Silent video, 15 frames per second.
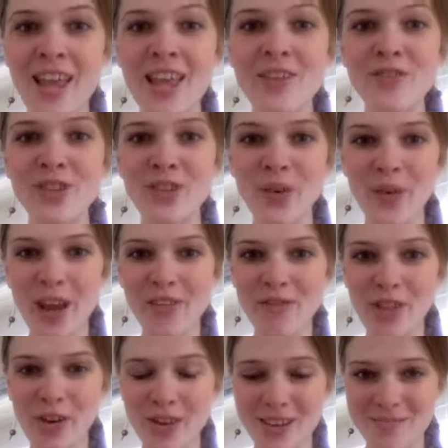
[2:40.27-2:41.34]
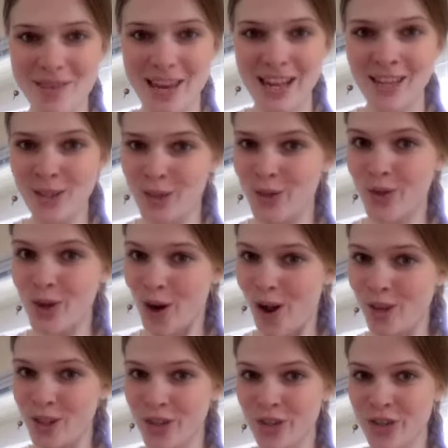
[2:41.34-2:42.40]
If you don't have 30 minutes, you could
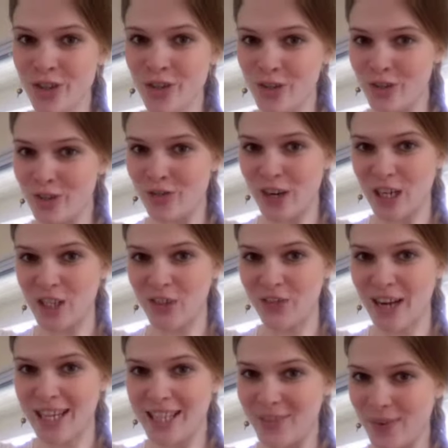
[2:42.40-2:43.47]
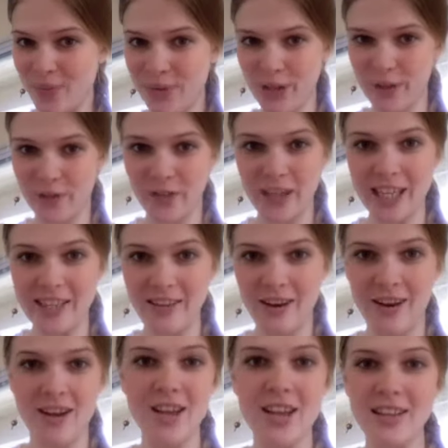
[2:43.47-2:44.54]
also use French fries from your
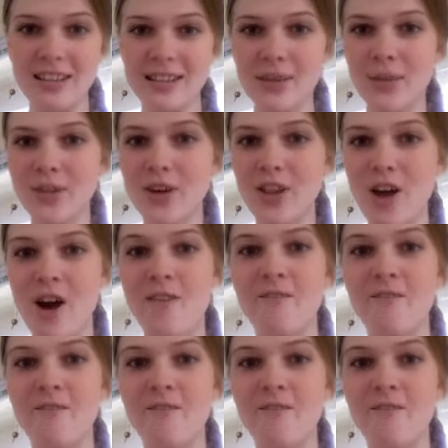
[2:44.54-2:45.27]
freezer, because those are a lot